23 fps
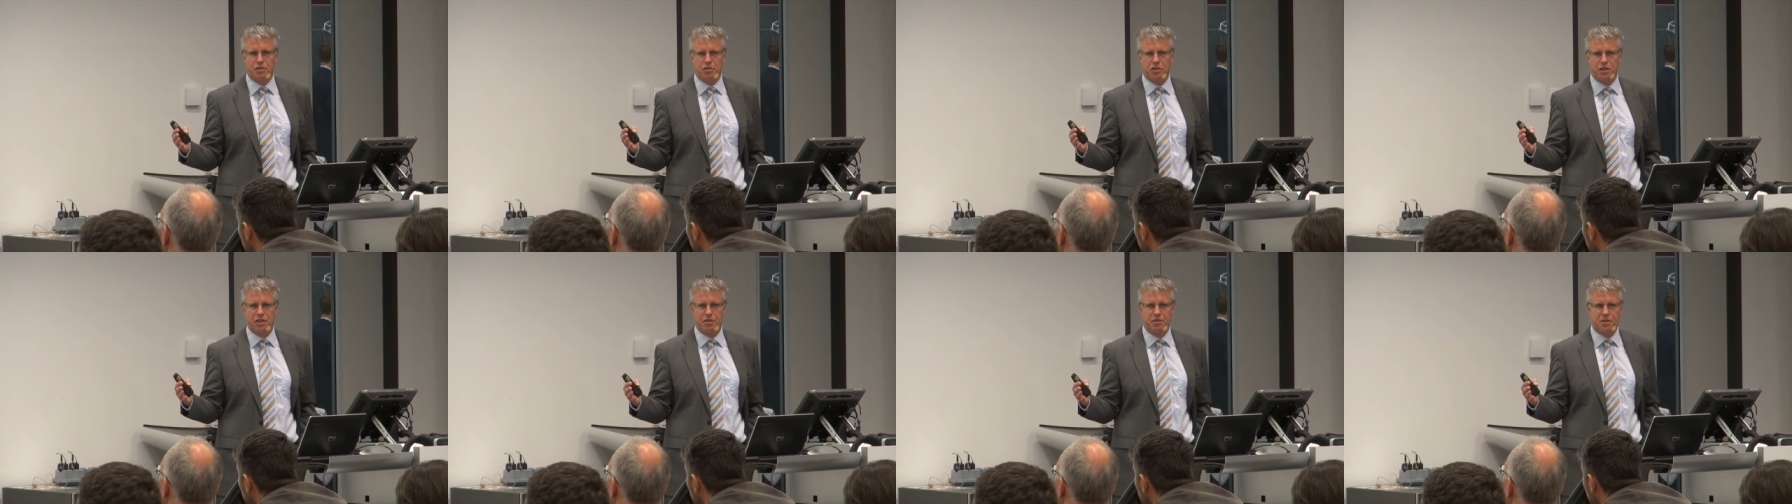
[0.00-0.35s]

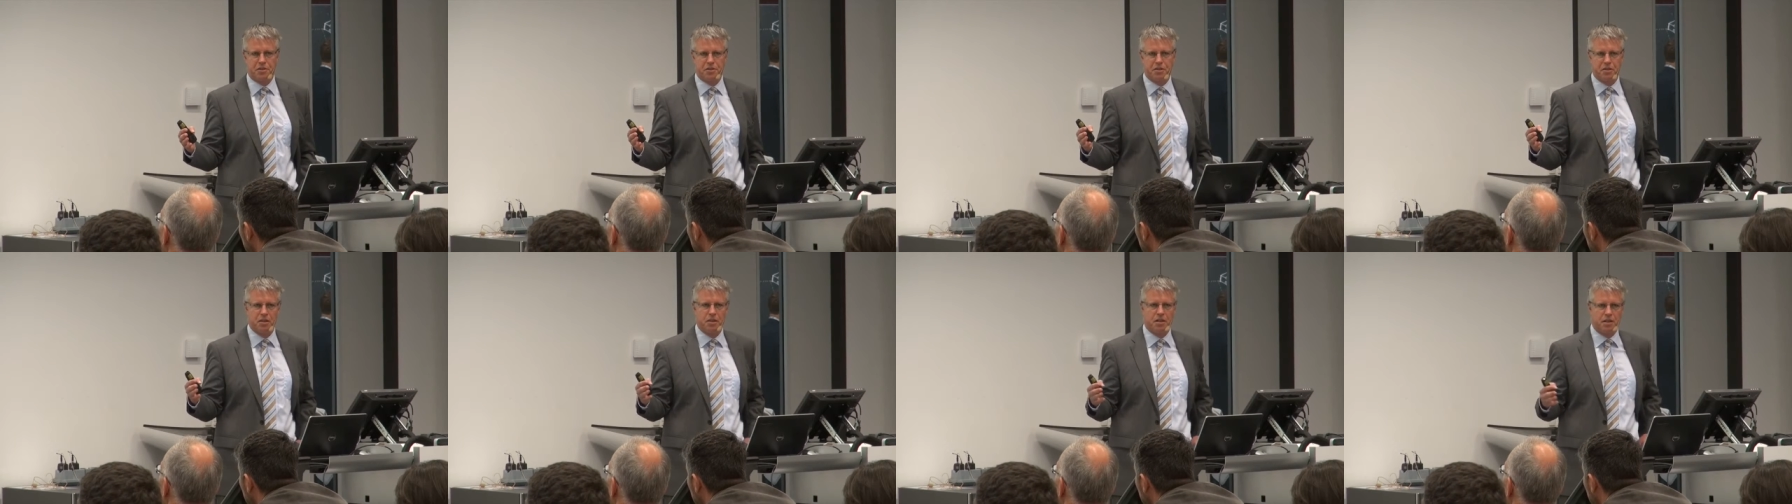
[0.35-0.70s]
in
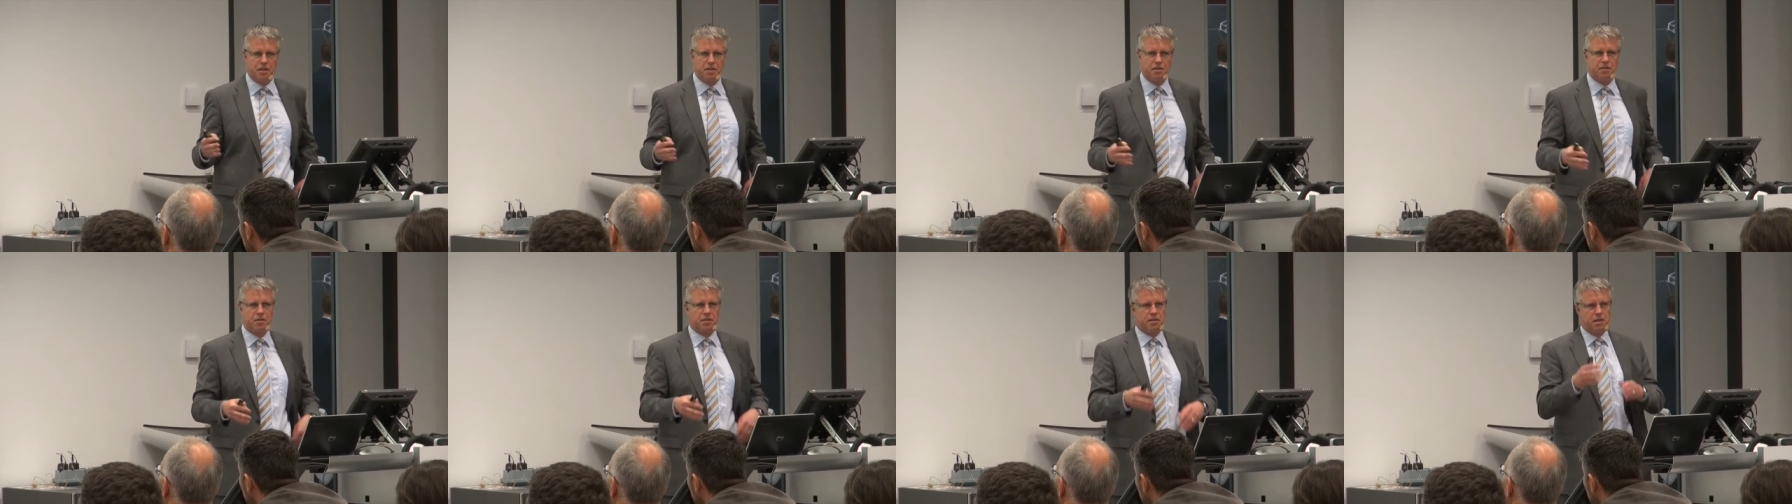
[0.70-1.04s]
general
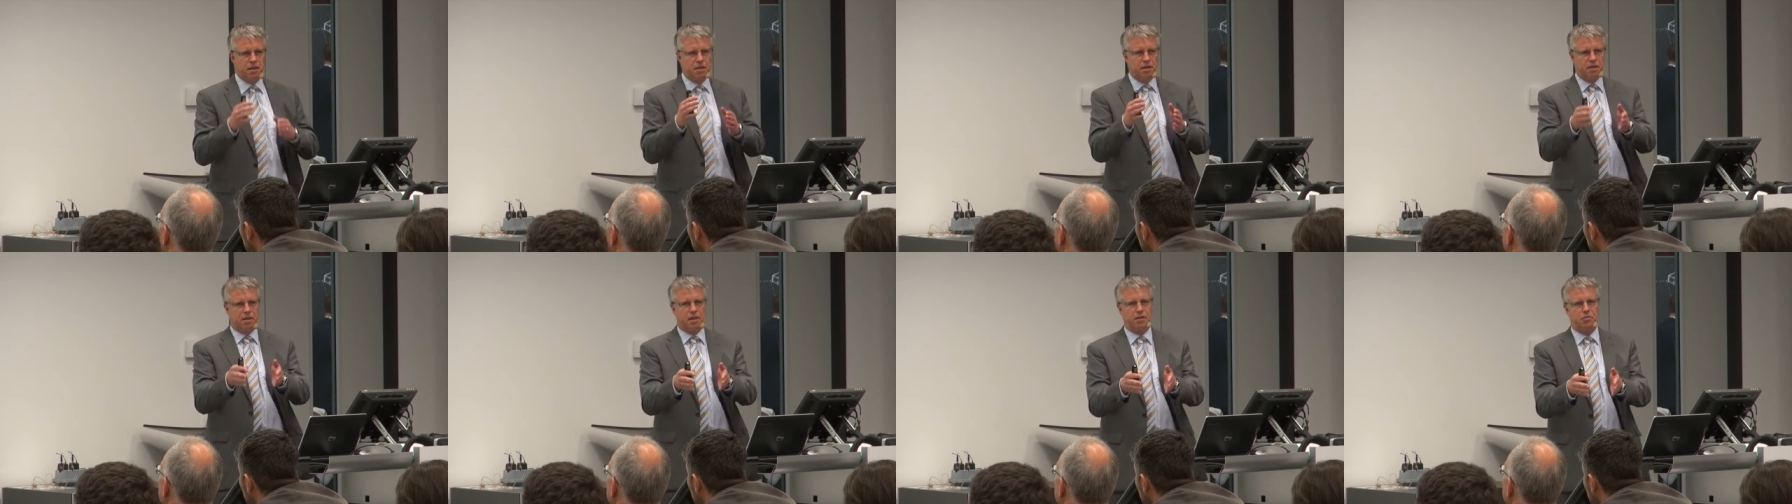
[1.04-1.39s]
and
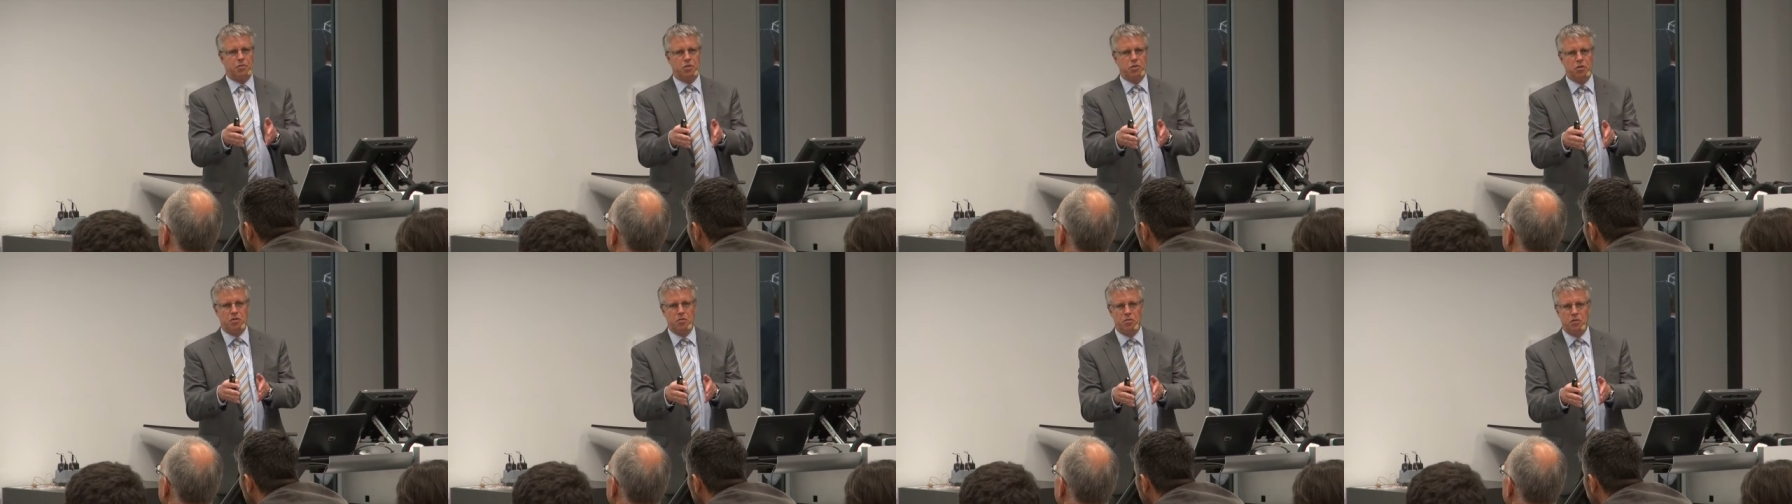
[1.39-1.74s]

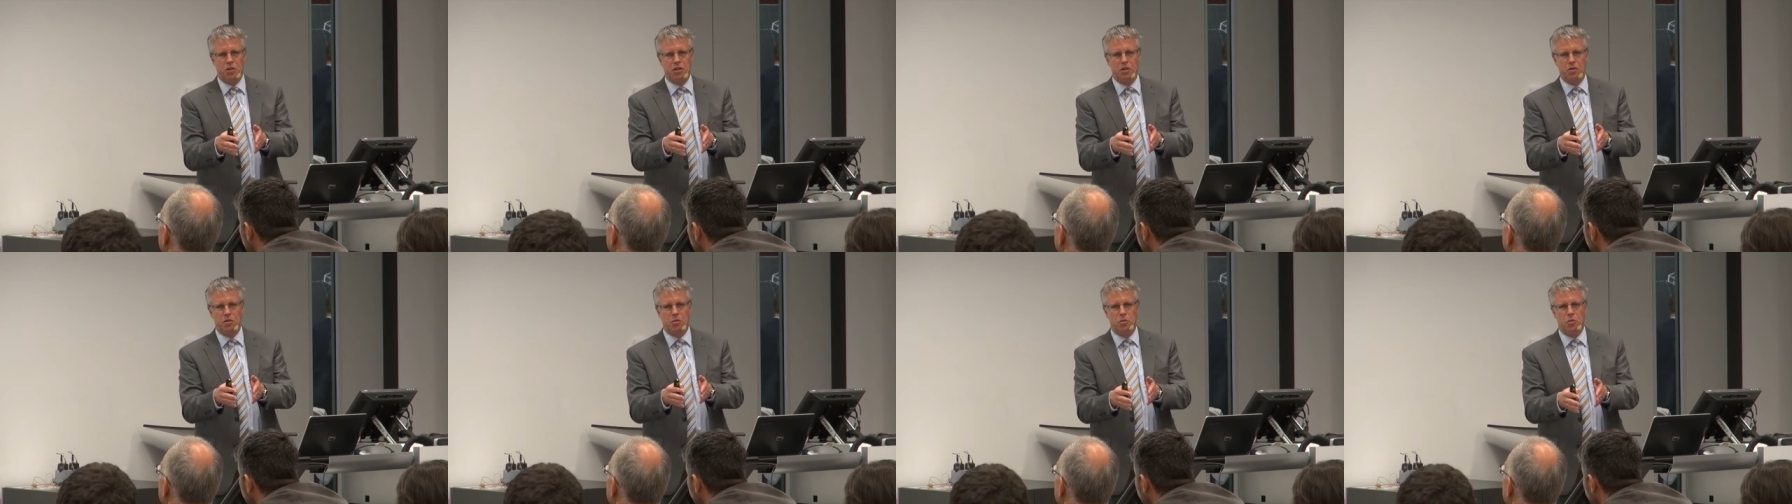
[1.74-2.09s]
give you a
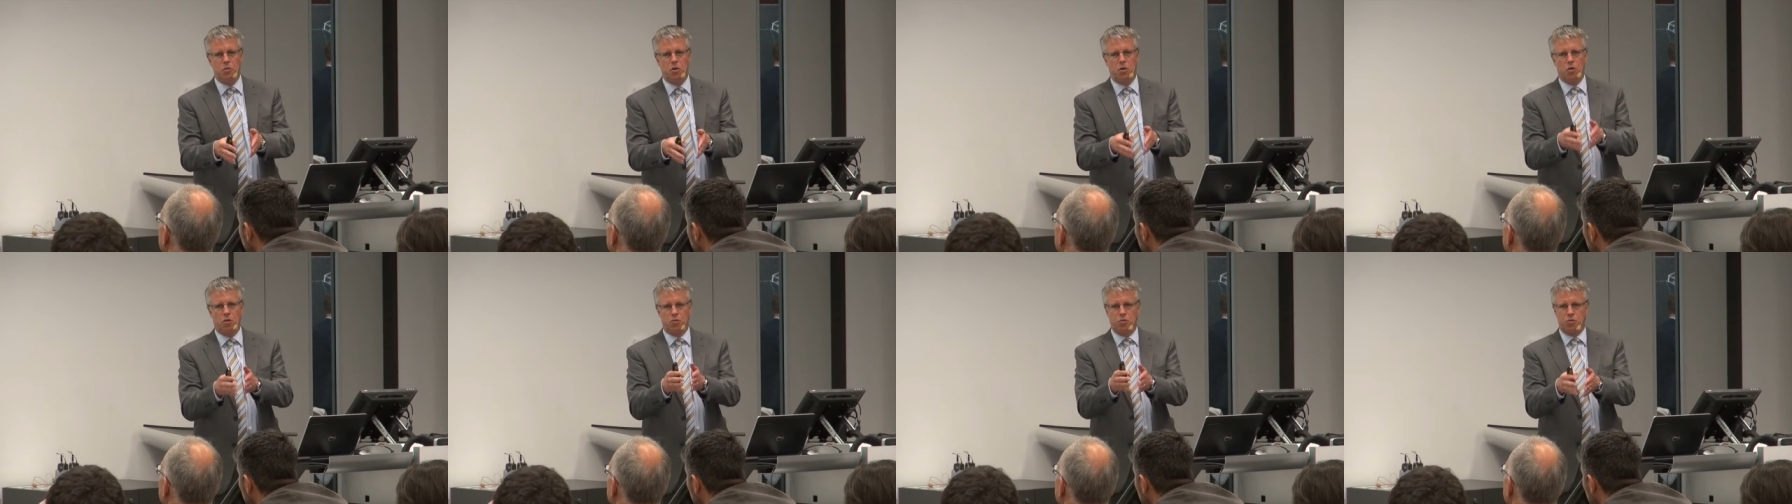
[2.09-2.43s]

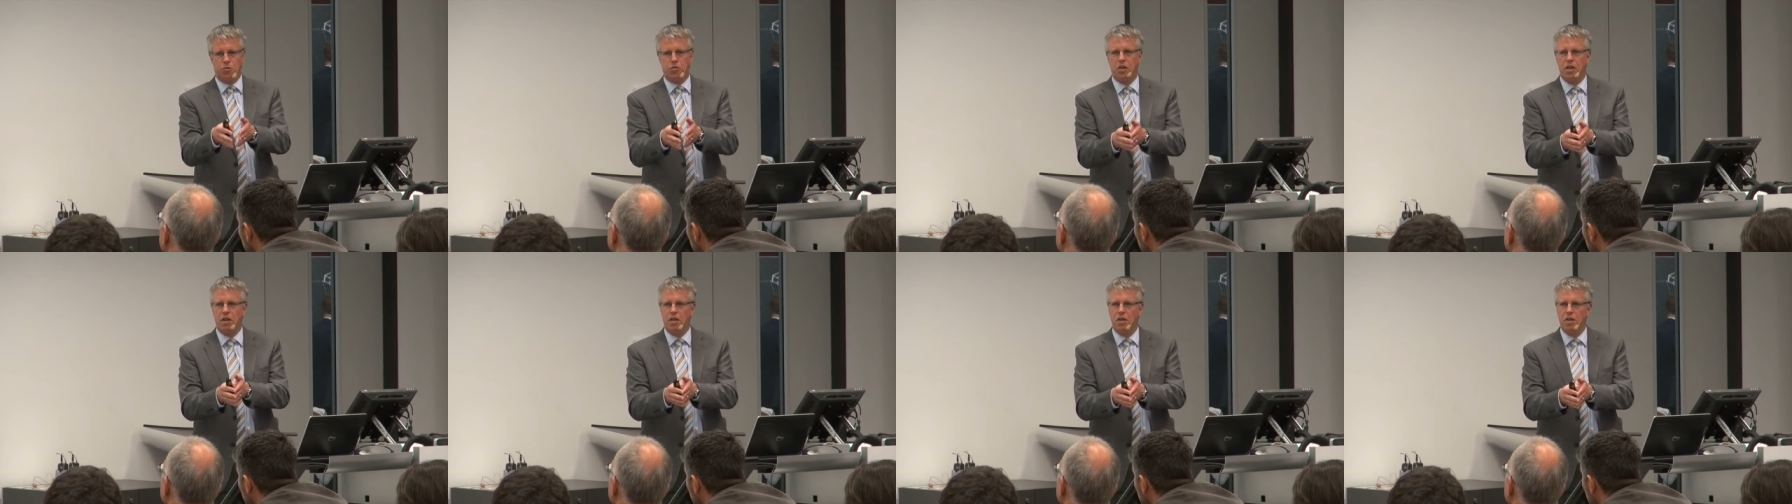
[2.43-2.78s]
view
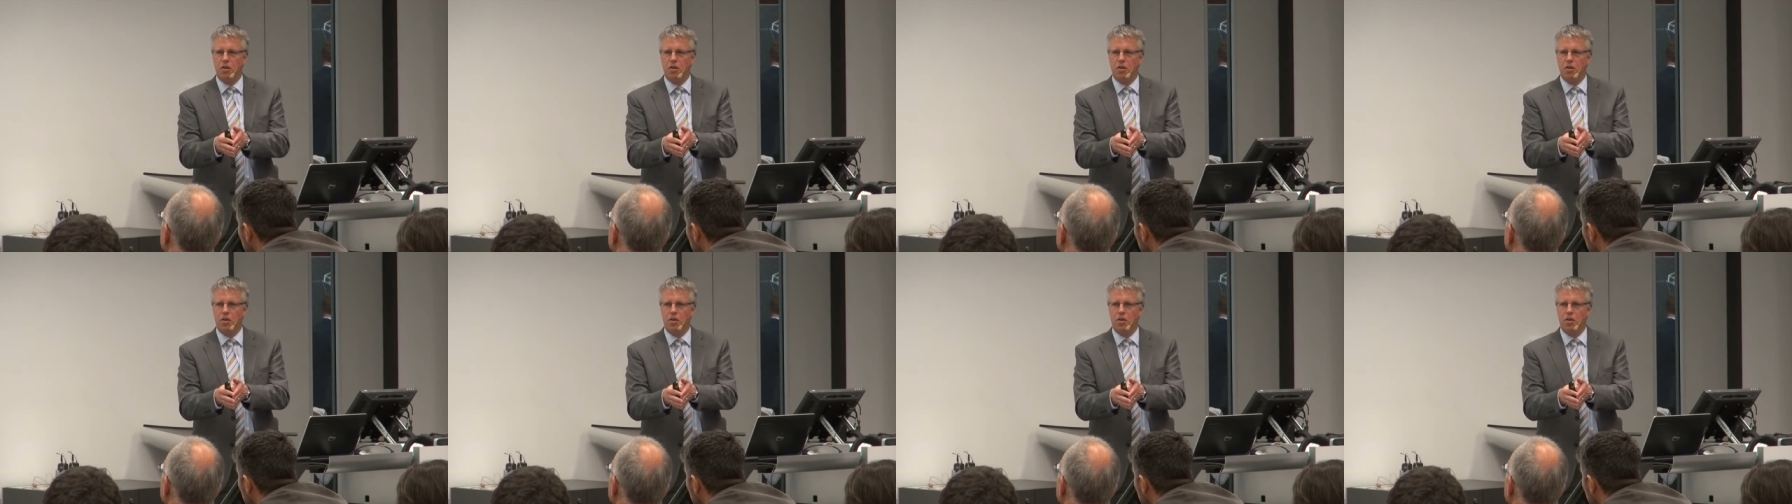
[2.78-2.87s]
of